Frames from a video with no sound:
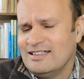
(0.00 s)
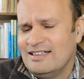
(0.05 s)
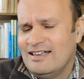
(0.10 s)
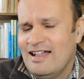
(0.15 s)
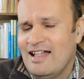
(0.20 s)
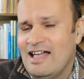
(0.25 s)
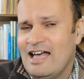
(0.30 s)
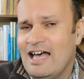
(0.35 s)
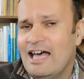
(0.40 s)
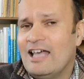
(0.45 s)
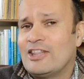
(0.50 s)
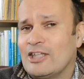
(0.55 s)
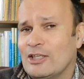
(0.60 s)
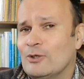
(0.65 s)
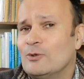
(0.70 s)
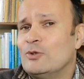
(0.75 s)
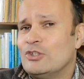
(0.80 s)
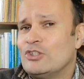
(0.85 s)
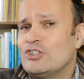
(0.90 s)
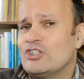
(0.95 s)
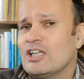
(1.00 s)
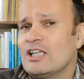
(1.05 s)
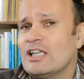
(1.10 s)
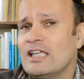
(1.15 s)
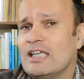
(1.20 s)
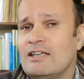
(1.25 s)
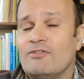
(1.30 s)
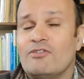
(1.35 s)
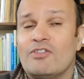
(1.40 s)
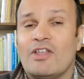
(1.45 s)
I think we should
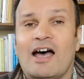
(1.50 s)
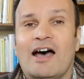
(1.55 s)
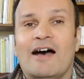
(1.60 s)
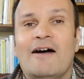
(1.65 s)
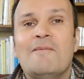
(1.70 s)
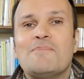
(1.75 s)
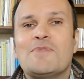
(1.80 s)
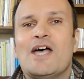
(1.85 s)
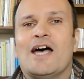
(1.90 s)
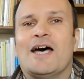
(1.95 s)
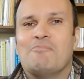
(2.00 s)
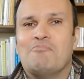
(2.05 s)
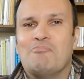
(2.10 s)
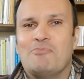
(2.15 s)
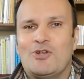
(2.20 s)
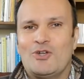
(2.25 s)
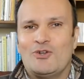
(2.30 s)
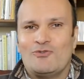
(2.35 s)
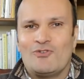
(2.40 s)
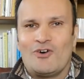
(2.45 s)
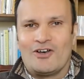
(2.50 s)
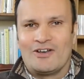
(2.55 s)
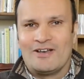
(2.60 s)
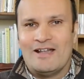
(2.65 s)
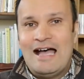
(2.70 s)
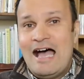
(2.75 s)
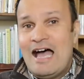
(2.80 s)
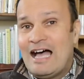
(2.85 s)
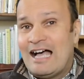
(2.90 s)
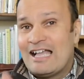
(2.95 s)
leave that and move on.
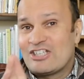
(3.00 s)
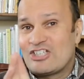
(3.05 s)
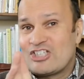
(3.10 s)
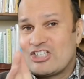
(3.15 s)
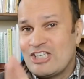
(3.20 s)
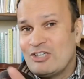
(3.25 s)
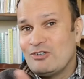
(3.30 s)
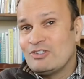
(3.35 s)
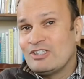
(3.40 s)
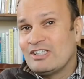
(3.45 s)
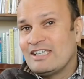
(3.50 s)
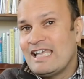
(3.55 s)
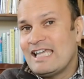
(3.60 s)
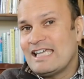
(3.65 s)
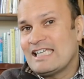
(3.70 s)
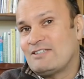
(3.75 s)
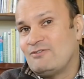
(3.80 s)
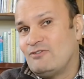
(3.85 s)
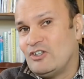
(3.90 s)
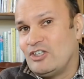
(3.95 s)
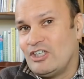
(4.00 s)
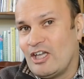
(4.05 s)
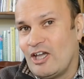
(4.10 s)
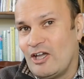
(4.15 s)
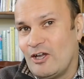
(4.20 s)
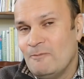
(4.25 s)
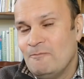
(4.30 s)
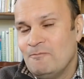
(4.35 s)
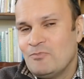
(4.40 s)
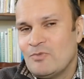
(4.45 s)
I'll see you in the next
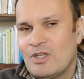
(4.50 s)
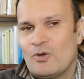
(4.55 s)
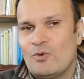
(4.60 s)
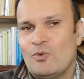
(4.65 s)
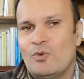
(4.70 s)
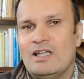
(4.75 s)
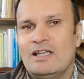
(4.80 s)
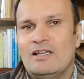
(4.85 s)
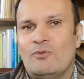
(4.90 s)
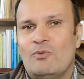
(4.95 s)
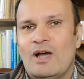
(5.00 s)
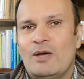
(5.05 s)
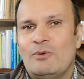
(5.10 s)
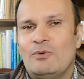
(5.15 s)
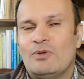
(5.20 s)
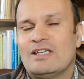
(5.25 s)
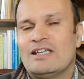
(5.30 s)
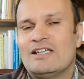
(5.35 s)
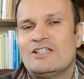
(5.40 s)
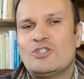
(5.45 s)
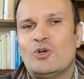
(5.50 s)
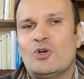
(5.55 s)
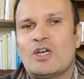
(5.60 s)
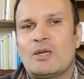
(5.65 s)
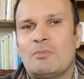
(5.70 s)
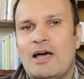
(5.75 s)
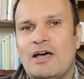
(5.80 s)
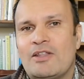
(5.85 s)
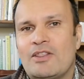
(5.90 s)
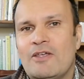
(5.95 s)
video where we're going to talk
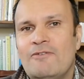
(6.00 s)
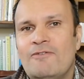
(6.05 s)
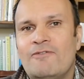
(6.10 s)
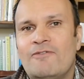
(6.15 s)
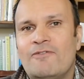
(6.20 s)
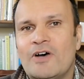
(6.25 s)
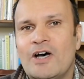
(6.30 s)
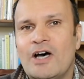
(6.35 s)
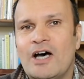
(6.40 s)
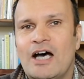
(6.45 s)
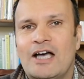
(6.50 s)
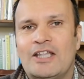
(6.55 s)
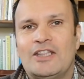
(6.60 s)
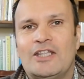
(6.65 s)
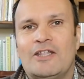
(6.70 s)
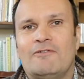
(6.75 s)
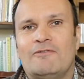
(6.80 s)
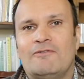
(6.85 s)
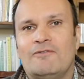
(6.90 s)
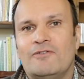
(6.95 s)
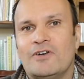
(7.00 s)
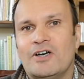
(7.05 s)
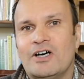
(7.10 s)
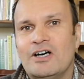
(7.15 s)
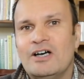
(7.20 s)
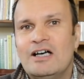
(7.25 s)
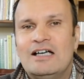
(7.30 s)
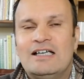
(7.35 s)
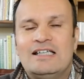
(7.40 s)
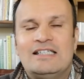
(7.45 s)
about the f and the v
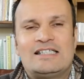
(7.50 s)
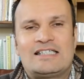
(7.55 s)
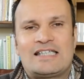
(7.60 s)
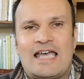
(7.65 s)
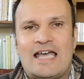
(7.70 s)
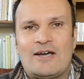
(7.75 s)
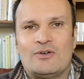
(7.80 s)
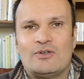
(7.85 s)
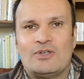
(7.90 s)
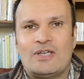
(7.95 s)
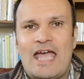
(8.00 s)
sound.